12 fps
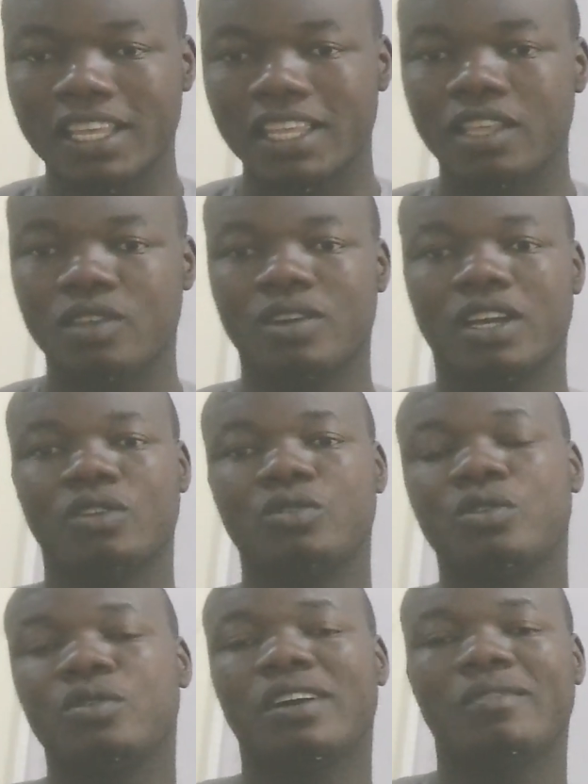you can
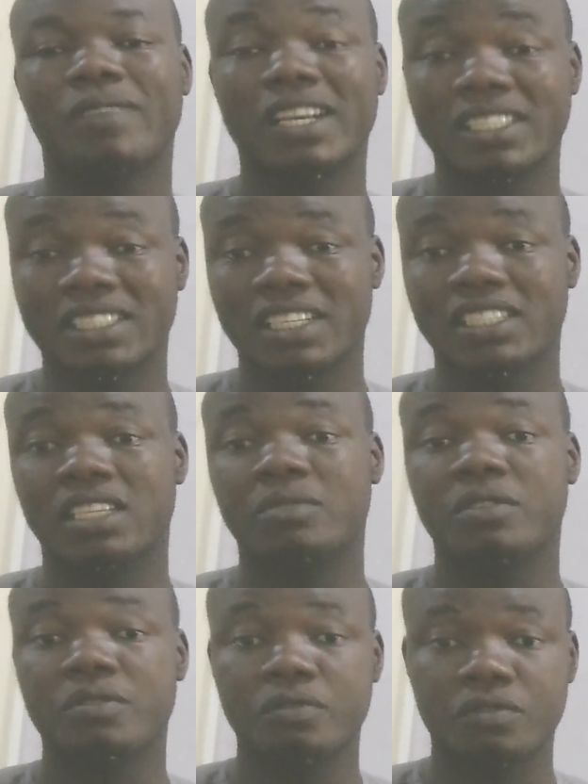do your master's,
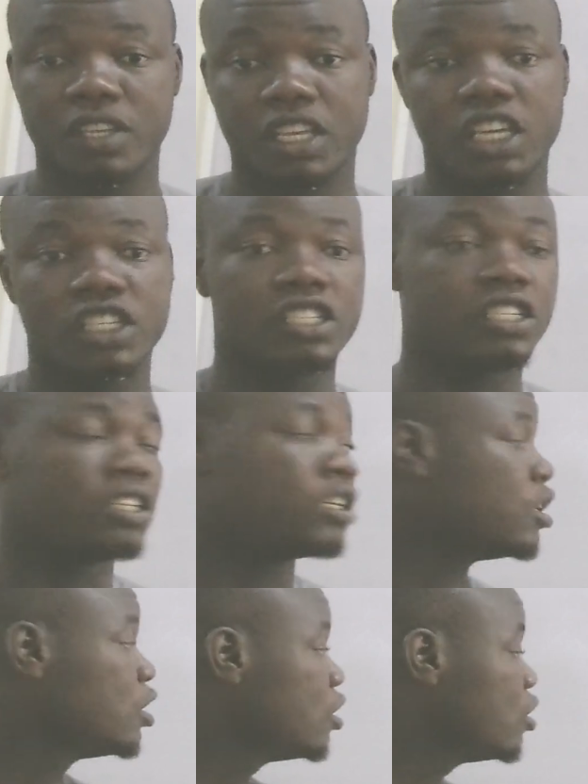even PhD.